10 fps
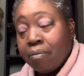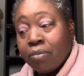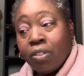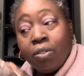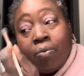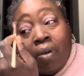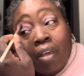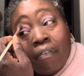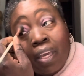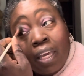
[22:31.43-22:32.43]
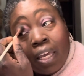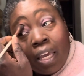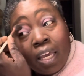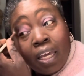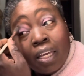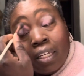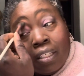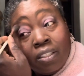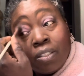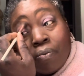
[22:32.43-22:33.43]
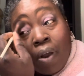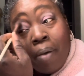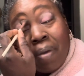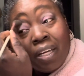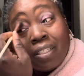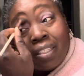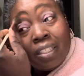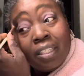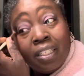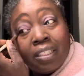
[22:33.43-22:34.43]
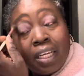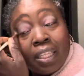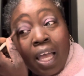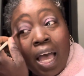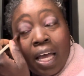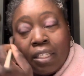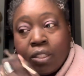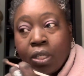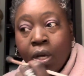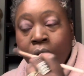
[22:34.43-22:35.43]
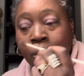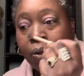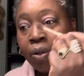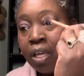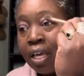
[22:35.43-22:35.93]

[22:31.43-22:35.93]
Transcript: do weaving and ceramics and things like that. So